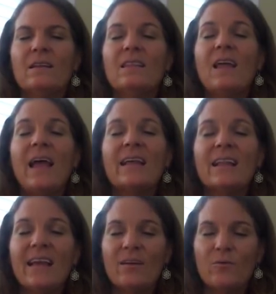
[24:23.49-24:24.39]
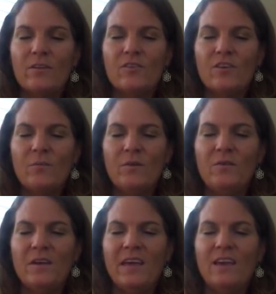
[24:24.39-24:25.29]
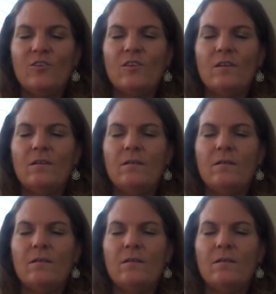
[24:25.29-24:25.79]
light language communication,